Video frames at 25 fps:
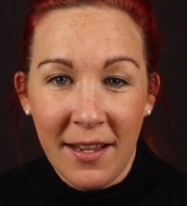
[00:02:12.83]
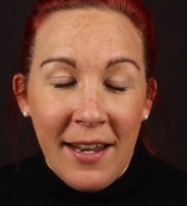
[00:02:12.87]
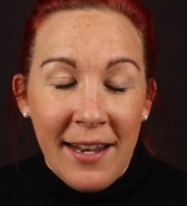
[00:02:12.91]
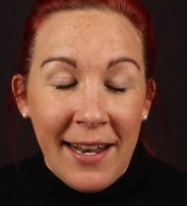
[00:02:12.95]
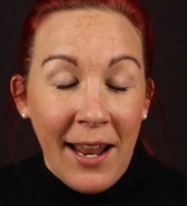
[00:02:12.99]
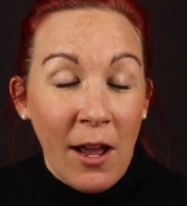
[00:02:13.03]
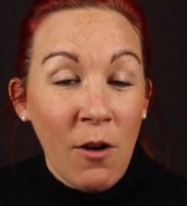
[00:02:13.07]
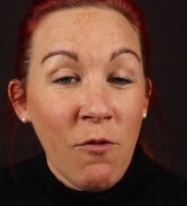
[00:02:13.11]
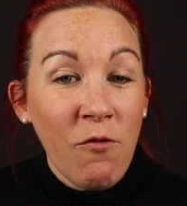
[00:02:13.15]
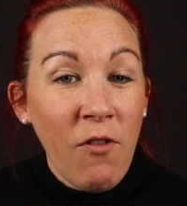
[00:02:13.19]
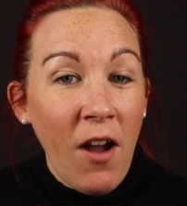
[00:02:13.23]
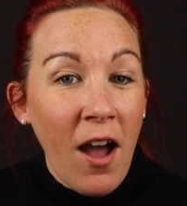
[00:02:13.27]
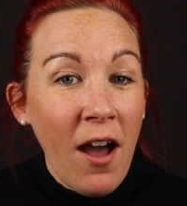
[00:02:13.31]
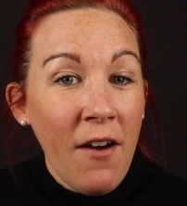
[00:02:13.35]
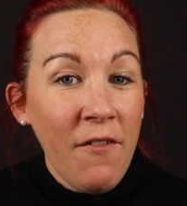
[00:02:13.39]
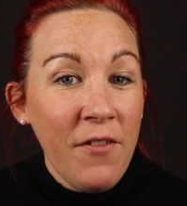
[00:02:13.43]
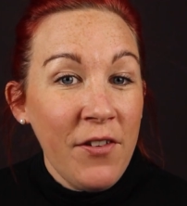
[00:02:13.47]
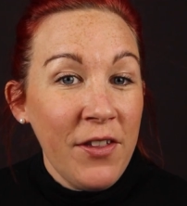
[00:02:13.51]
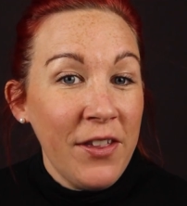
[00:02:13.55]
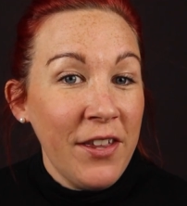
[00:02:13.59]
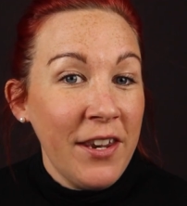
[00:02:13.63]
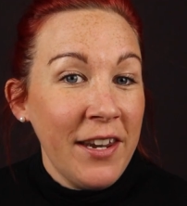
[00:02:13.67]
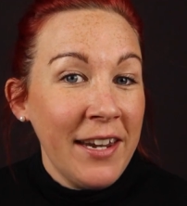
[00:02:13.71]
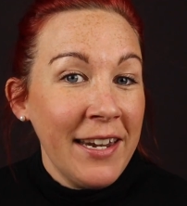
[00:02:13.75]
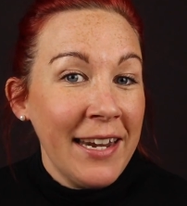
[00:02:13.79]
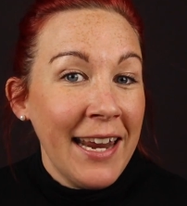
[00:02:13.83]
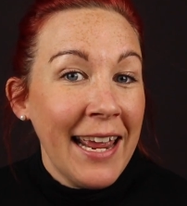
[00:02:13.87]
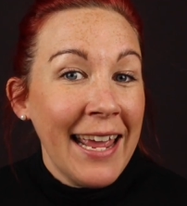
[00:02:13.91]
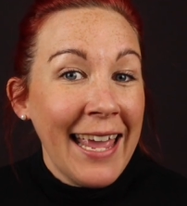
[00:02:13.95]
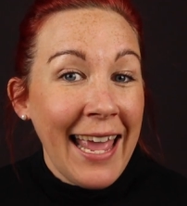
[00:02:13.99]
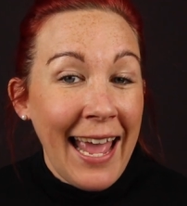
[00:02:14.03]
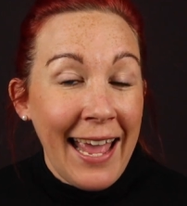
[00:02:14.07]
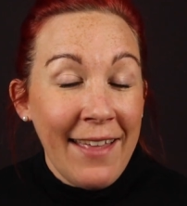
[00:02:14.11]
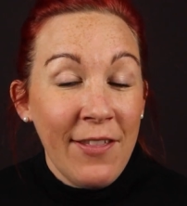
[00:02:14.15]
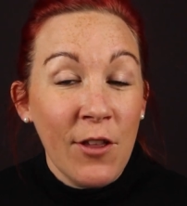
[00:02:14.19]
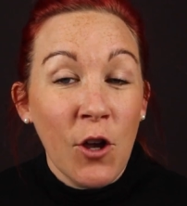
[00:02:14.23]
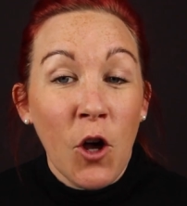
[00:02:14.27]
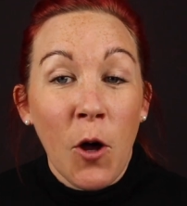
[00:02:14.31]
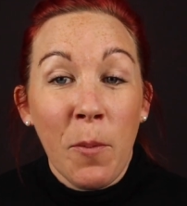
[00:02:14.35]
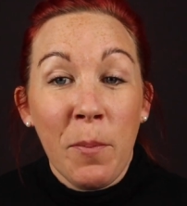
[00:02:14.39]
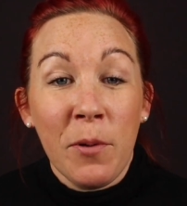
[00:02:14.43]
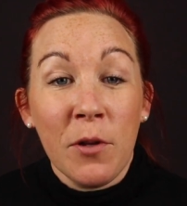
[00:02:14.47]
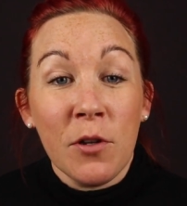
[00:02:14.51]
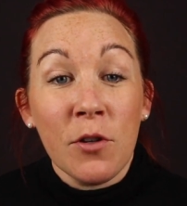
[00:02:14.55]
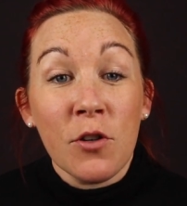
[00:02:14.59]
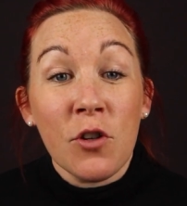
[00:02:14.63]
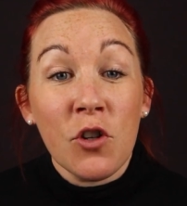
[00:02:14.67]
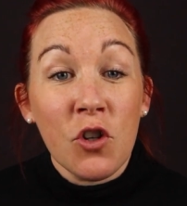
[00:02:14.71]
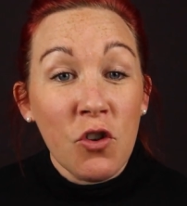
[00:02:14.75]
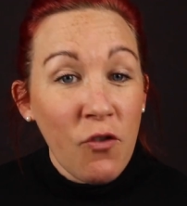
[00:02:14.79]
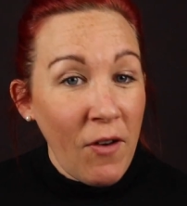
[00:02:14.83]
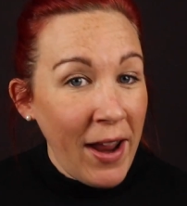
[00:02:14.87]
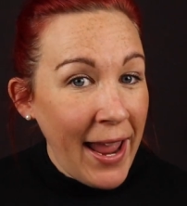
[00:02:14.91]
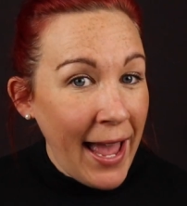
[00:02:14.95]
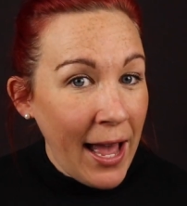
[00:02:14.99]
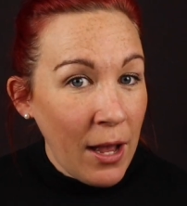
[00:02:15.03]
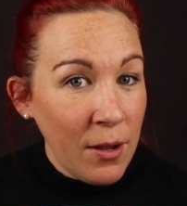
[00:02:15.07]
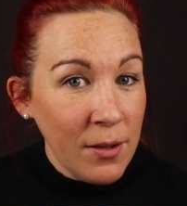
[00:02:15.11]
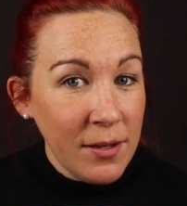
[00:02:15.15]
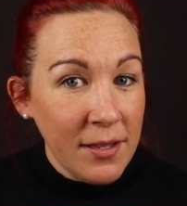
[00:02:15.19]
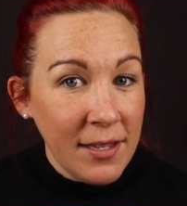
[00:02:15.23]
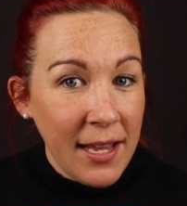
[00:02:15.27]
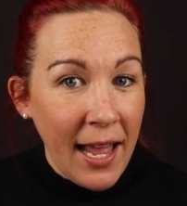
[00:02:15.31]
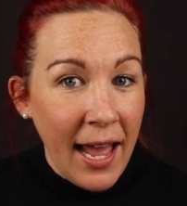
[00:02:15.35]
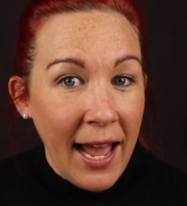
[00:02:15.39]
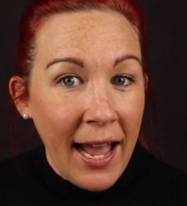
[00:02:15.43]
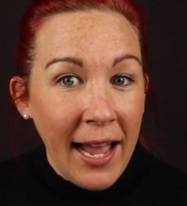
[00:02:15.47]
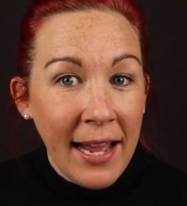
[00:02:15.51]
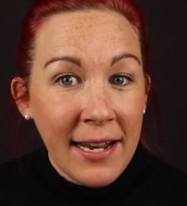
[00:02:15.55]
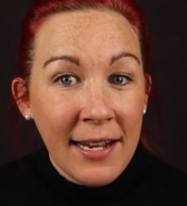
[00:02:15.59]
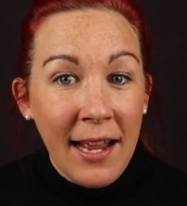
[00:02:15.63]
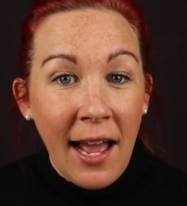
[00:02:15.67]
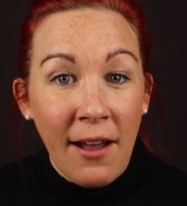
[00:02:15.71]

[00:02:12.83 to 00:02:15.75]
Now, rather than getting the couple straight outside,